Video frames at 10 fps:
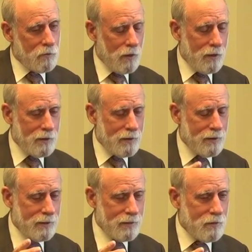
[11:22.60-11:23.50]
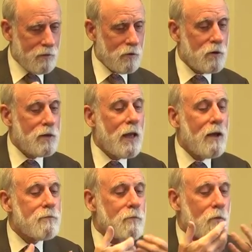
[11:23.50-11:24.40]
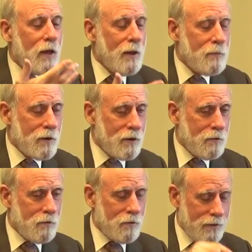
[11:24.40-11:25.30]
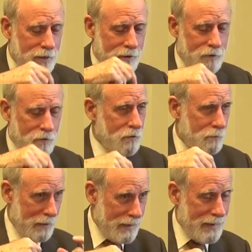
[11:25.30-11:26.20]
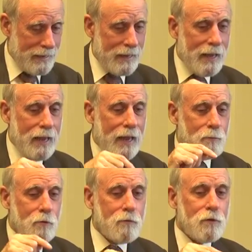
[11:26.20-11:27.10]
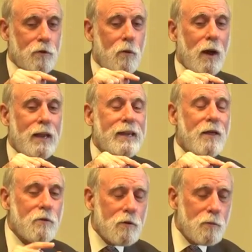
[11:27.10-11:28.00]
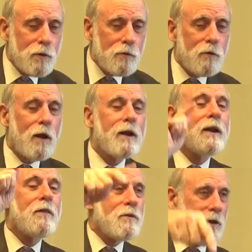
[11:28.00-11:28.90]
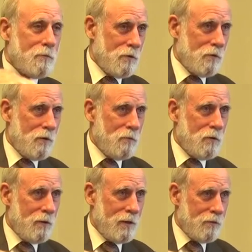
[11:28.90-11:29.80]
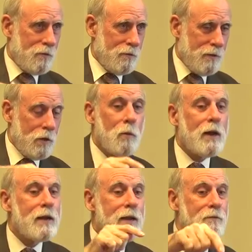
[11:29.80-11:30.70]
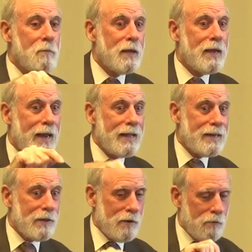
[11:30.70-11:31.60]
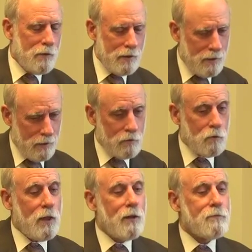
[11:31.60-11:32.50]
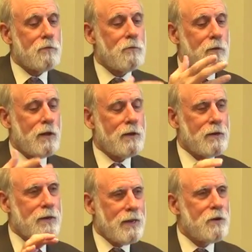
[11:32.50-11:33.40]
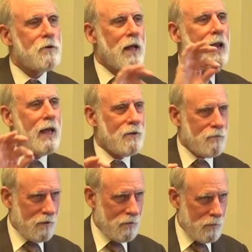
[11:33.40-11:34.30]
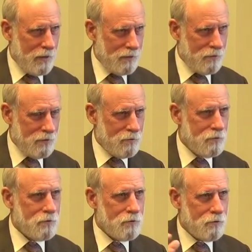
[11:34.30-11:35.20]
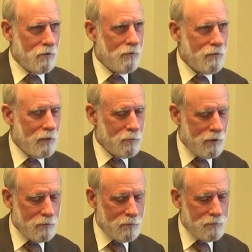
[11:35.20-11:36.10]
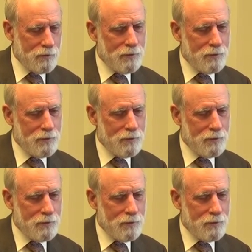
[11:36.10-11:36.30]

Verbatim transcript: And uh, you didn't have a vocabulary that said, take this packet and move it to another computer on another network somewhere else that you might not even be connected to. So we have to invent an internet address space in order to solve that problem.